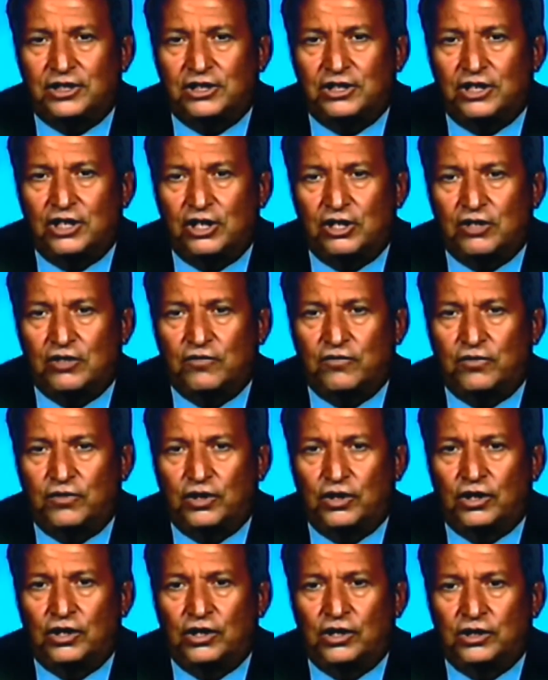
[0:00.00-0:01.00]
is at the
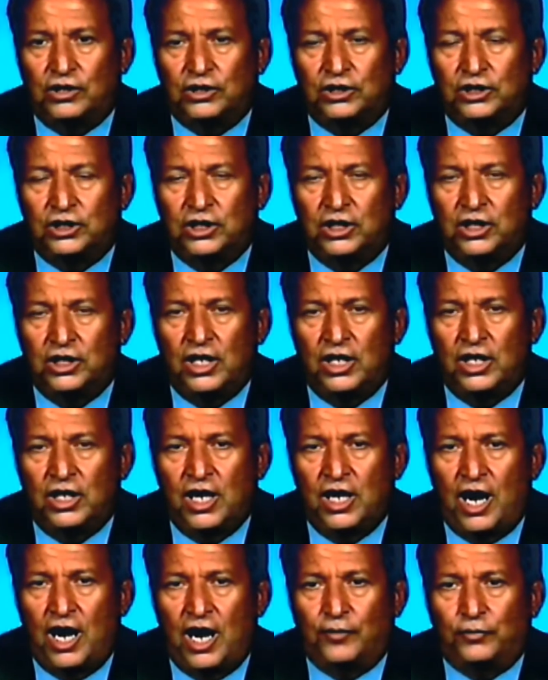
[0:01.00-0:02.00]
verge
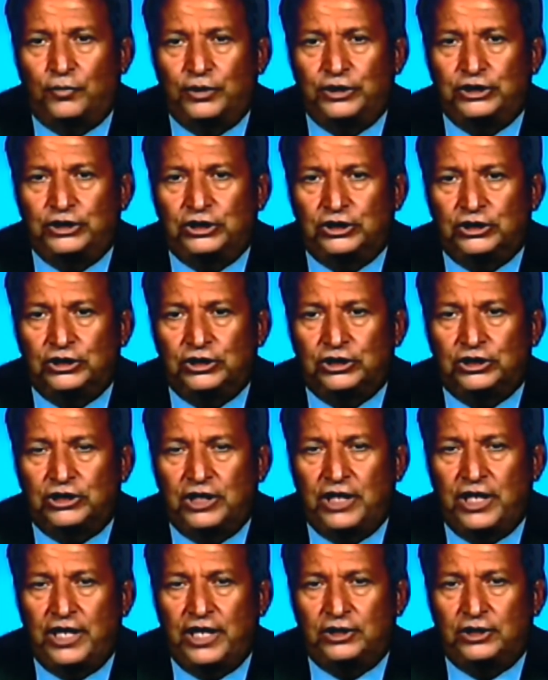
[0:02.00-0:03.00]
of reaching the
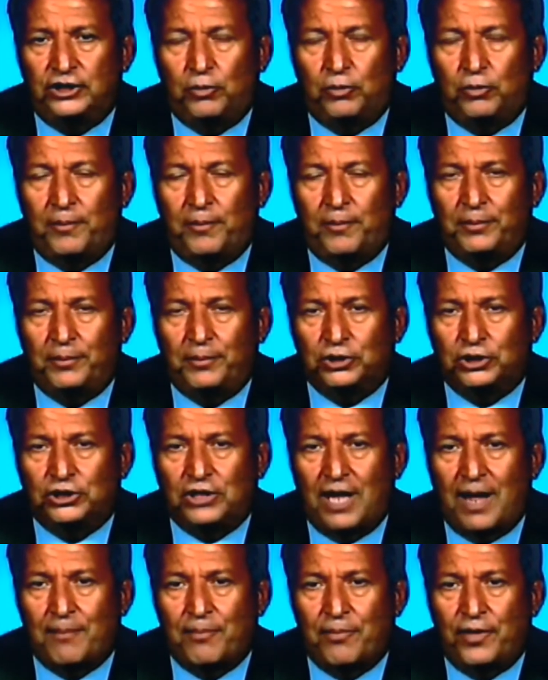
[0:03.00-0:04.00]
stage where people
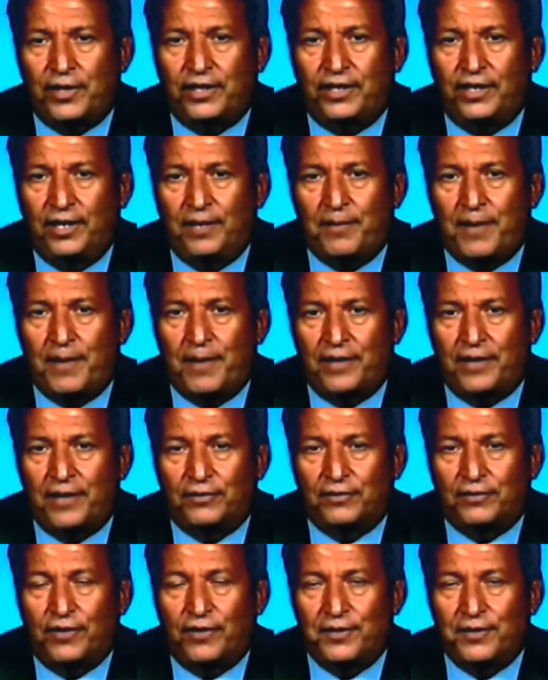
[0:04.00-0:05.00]
stop thinking about the
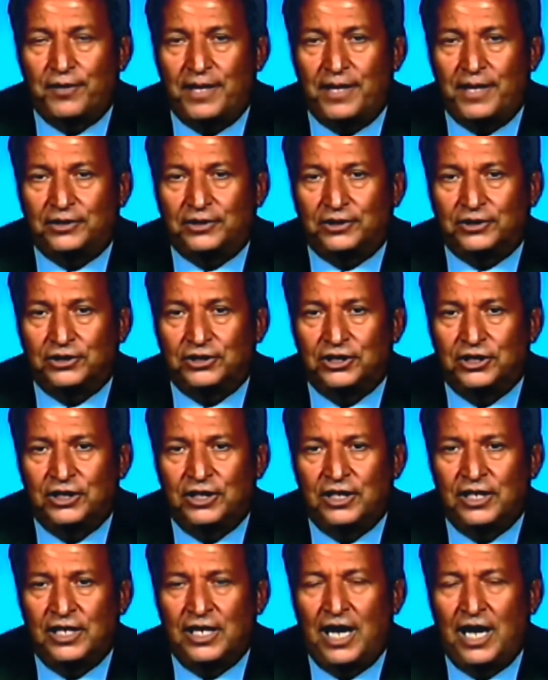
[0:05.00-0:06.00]
fundamentals
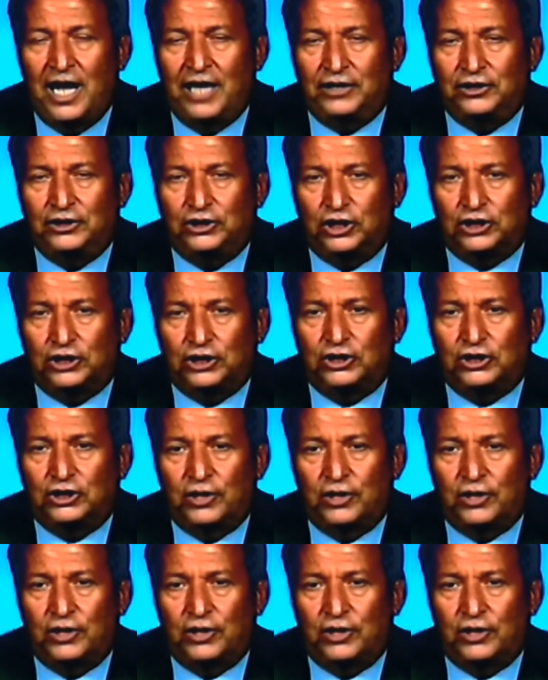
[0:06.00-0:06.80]
and just start